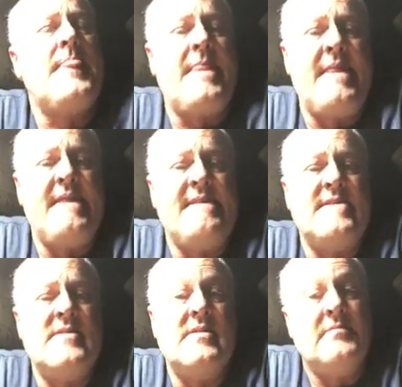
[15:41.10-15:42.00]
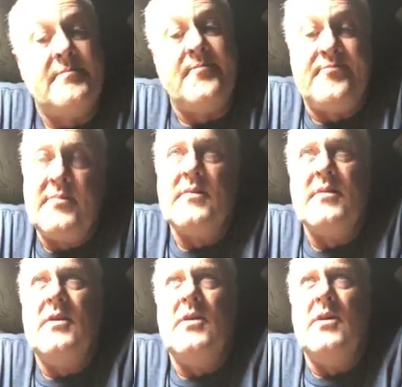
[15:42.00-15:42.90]
care of. We'll cross that bridge
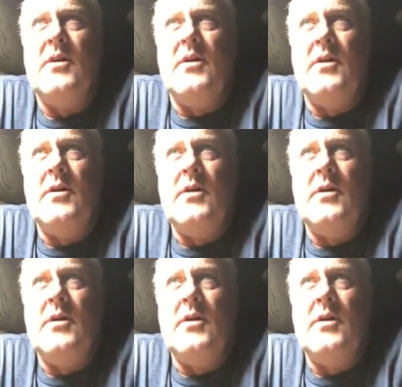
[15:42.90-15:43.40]
probably next week.